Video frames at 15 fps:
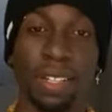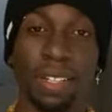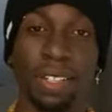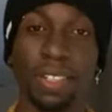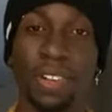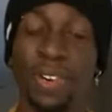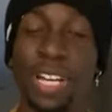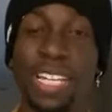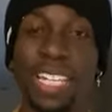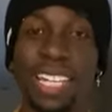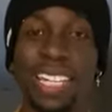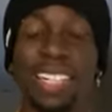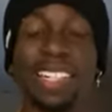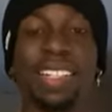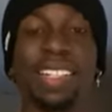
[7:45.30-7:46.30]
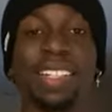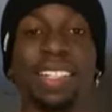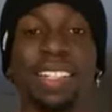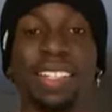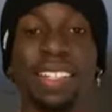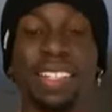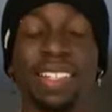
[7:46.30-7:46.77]
you know and and
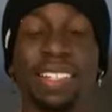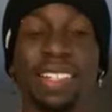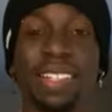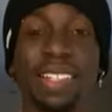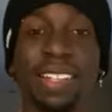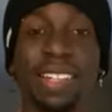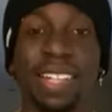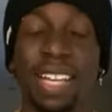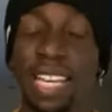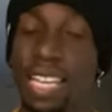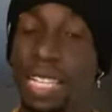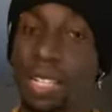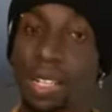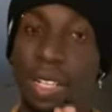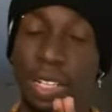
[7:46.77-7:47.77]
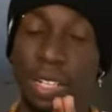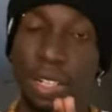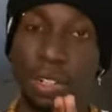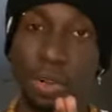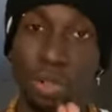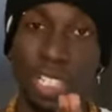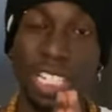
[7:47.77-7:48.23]
and
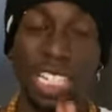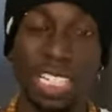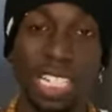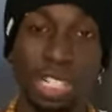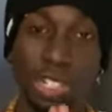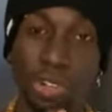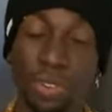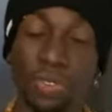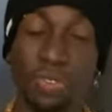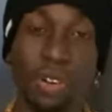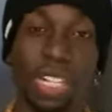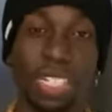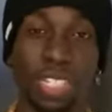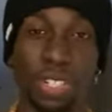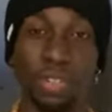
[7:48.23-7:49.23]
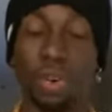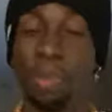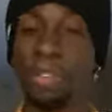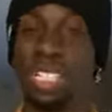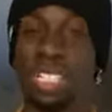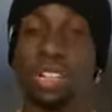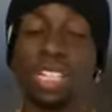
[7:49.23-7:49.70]
those things that you're afraid to do i'm
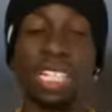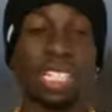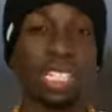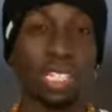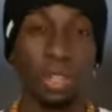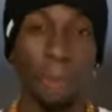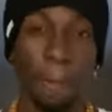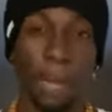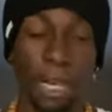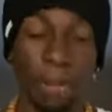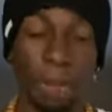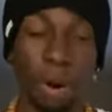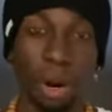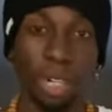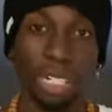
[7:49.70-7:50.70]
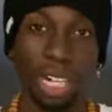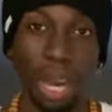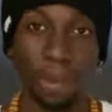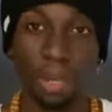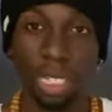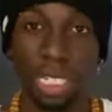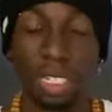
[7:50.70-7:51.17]
gonna tell you this is a big part i
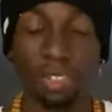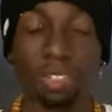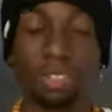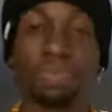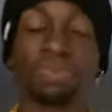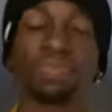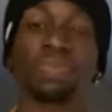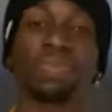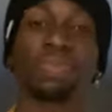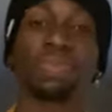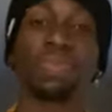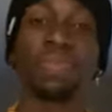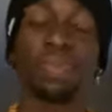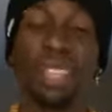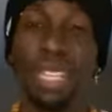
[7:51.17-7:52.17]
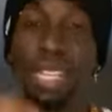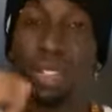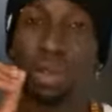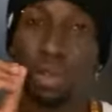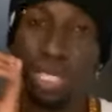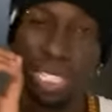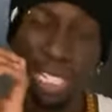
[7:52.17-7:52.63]
believe
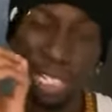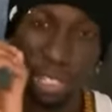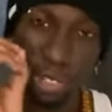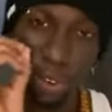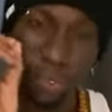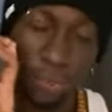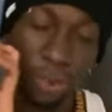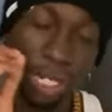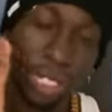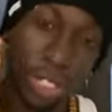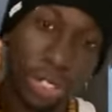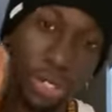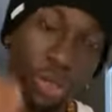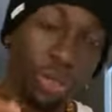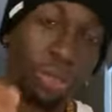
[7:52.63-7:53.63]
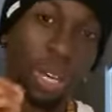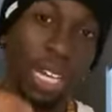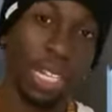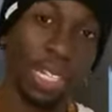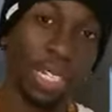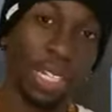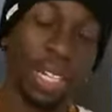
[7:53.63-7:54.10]
those things you're afraid to do
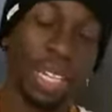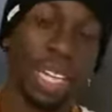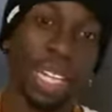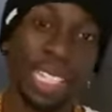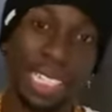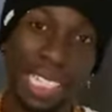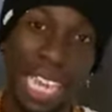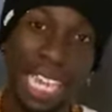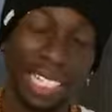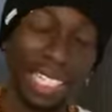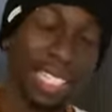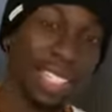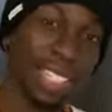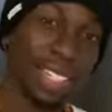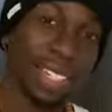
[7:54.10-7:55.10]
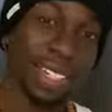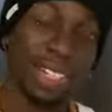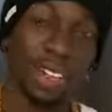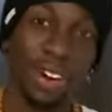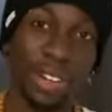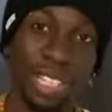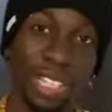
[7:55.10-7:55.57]
man that's
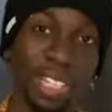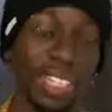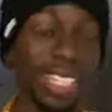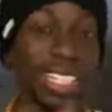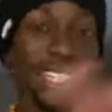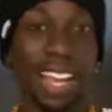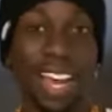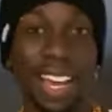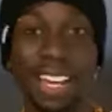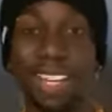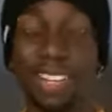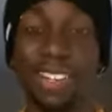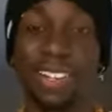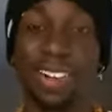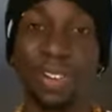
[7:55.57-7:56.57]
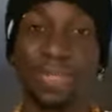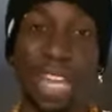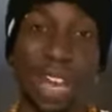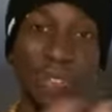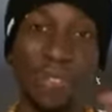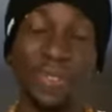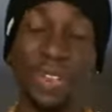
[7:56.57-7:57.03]
on the other side of
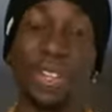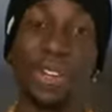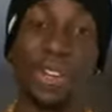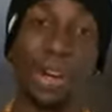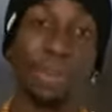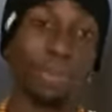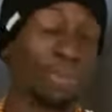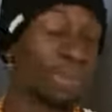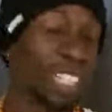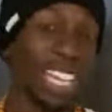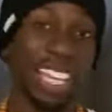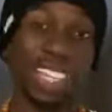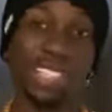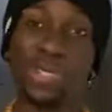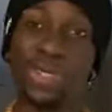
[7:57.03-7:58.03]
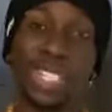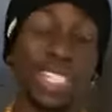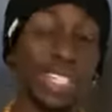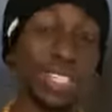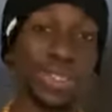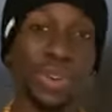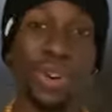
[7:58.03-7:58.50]
that fear i'm telling you is
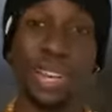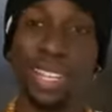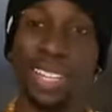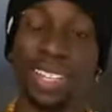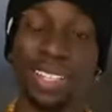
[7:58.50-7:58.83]
joy